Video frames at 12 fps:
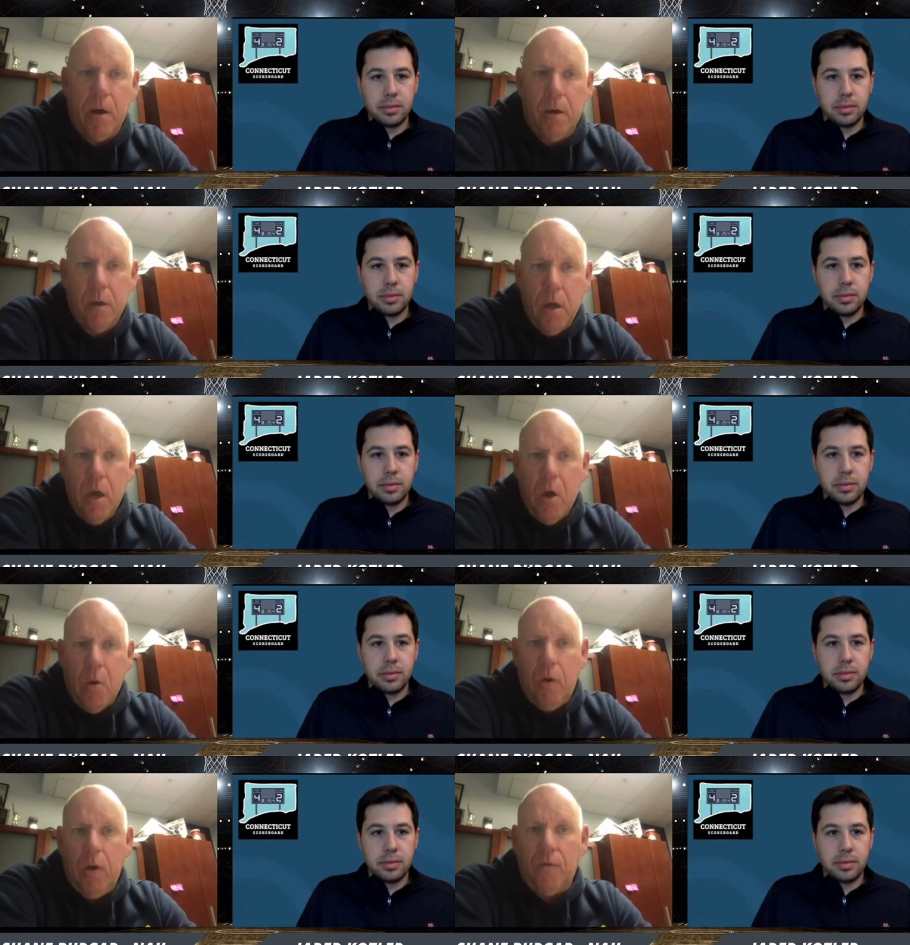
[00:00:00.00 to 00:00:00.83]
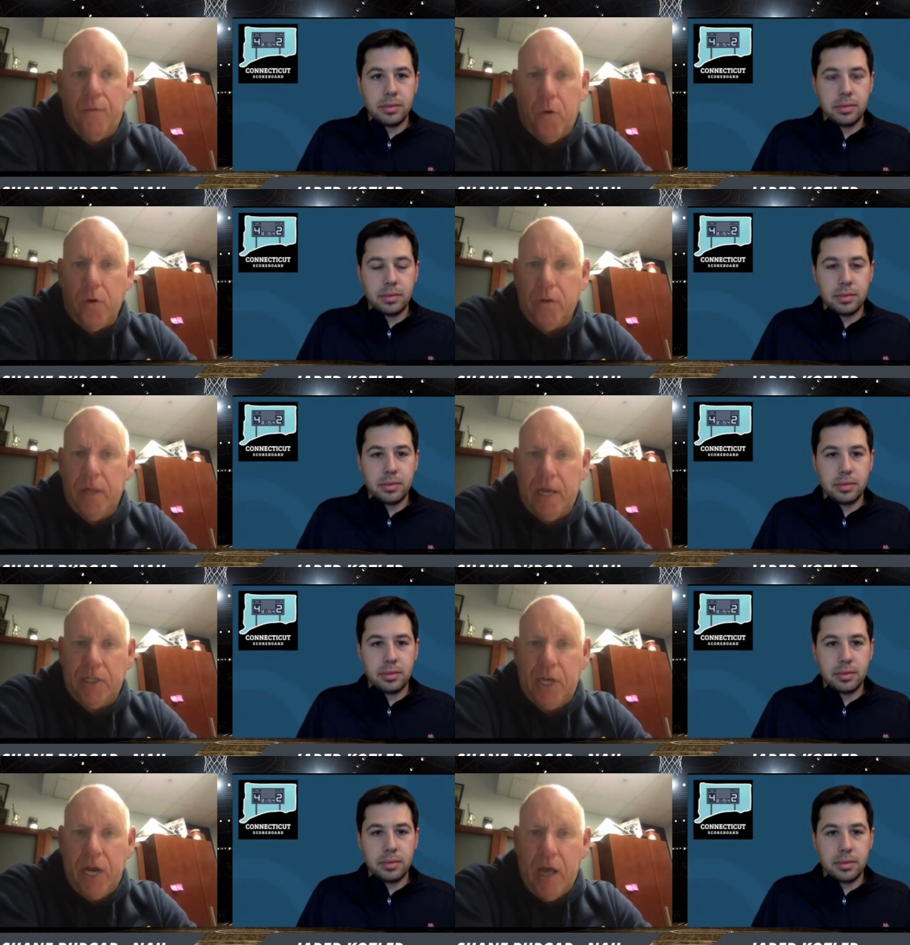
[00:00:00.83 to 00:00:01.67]
Speaker 1: and we look forward to
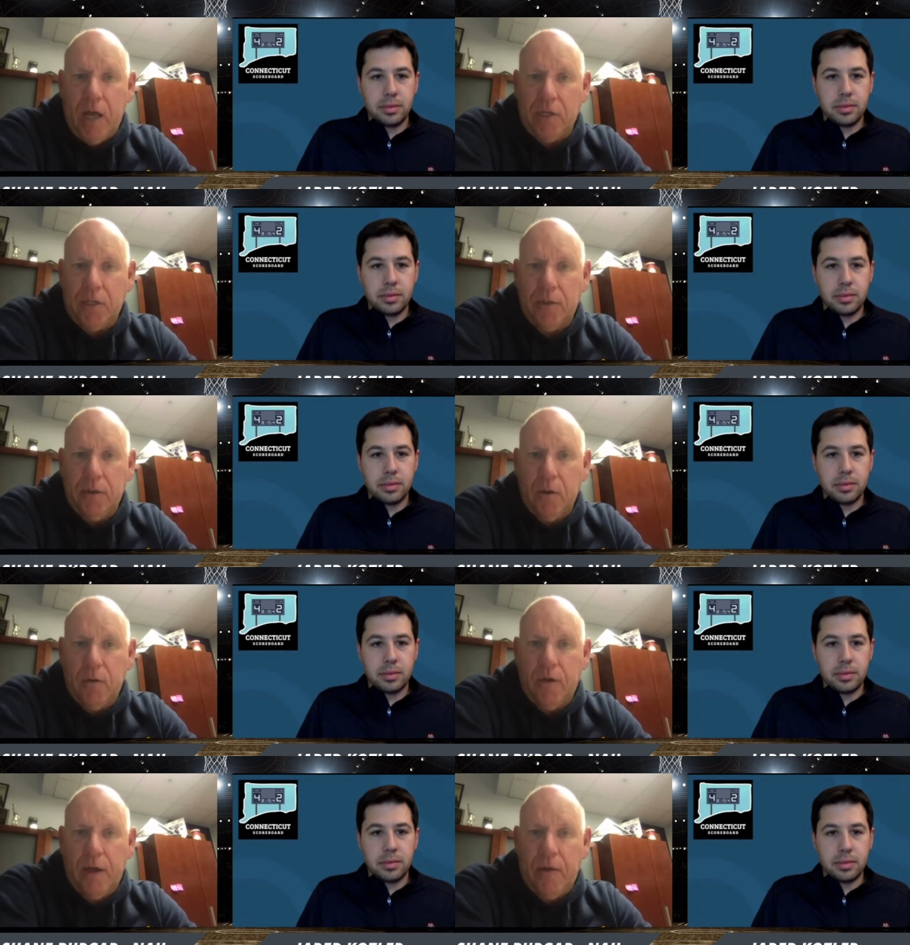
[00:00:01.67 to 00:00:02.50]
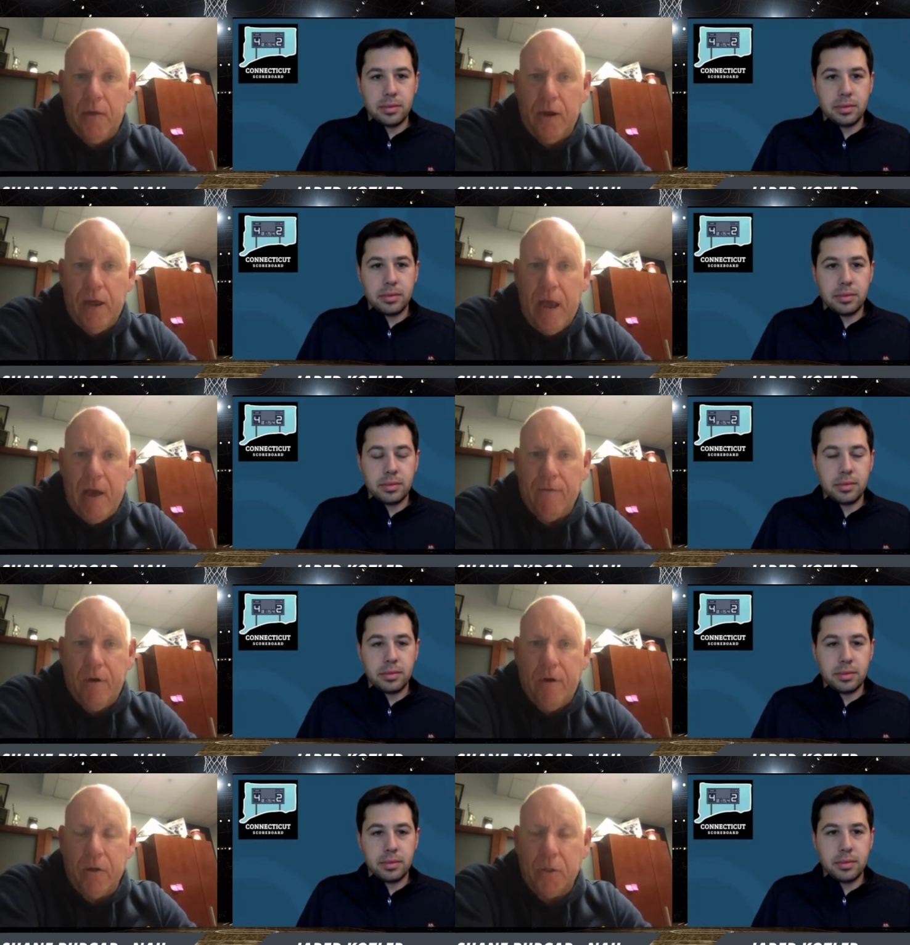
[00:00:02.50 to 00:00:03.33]
that challenge. And, you know, they, they're going to have
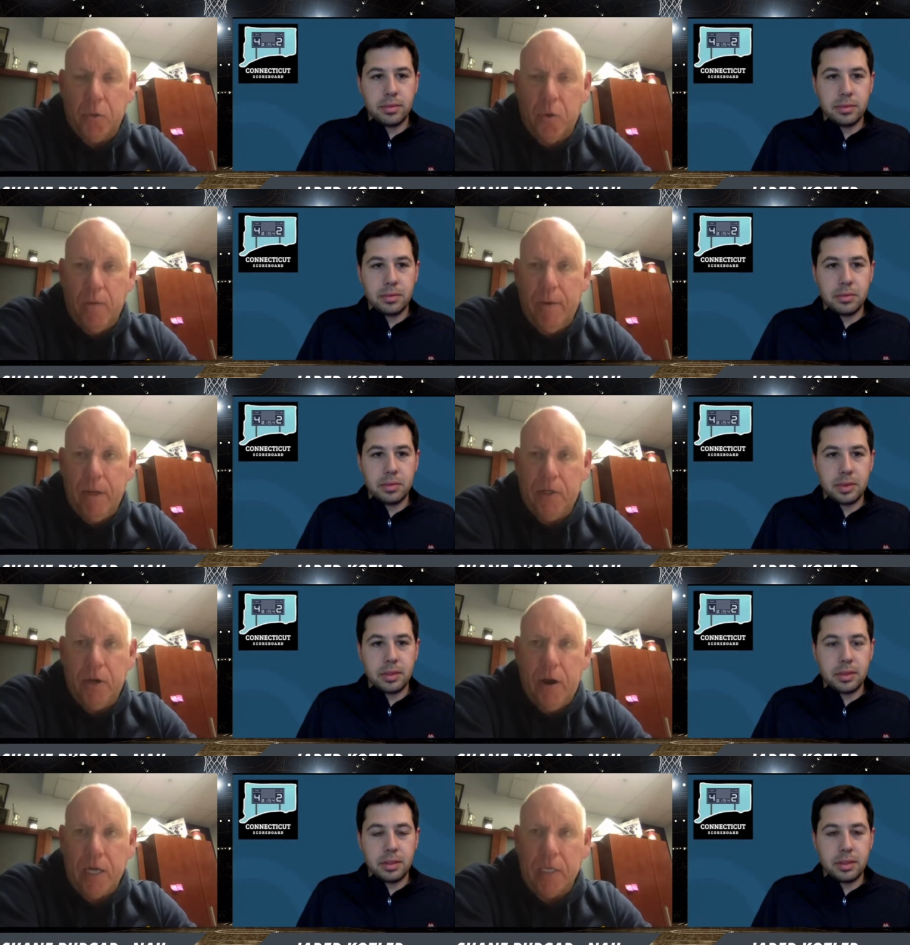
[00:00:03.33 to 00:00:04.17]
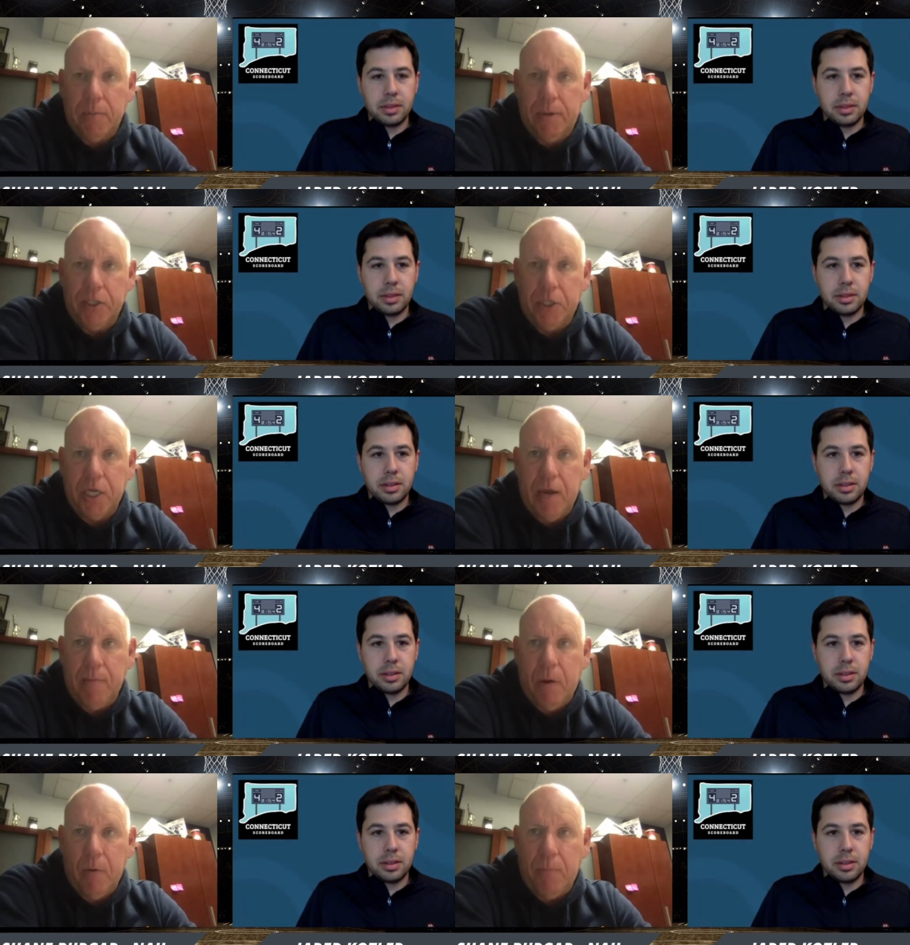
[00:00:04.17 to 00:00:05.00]
our scrimmage and our exhibition
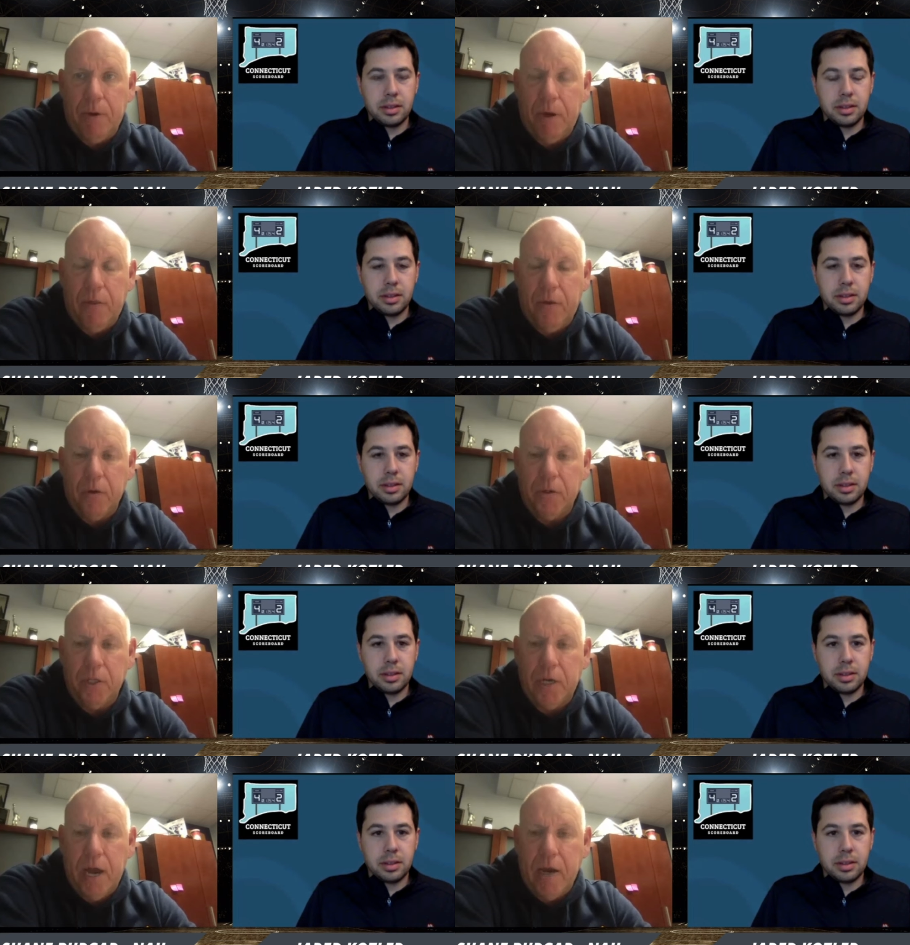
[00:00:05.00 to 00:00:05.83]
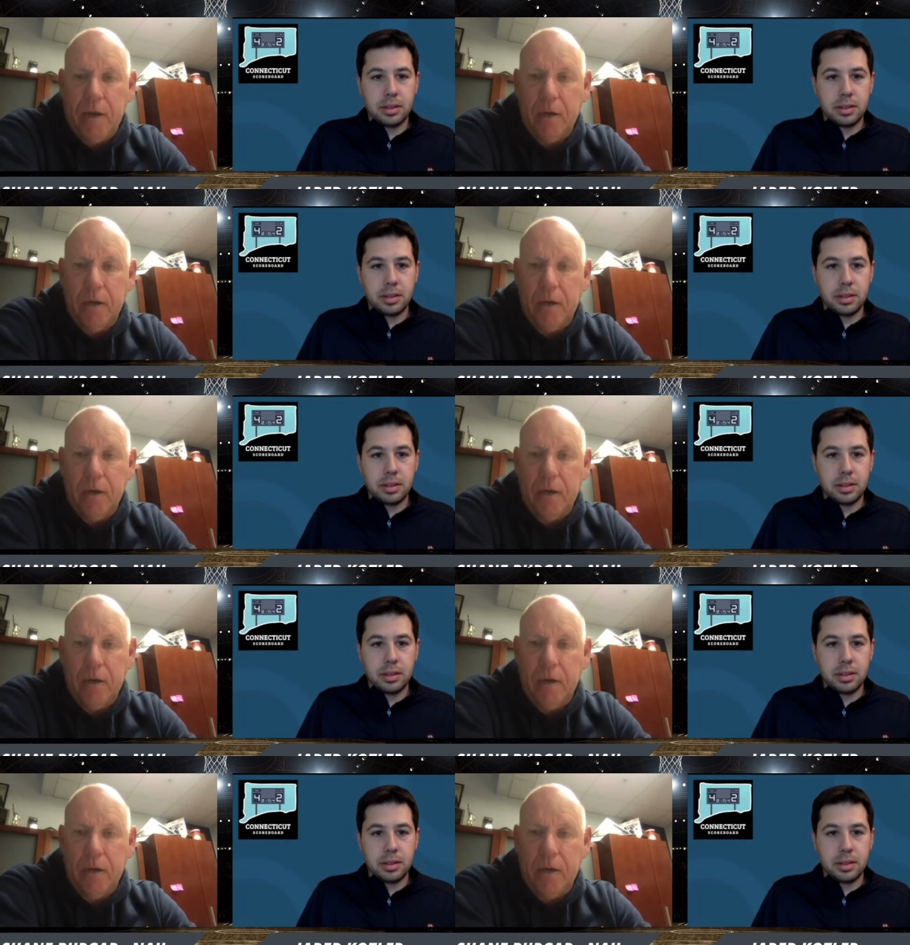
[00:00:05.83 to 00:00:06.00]
game that we play Thursday night.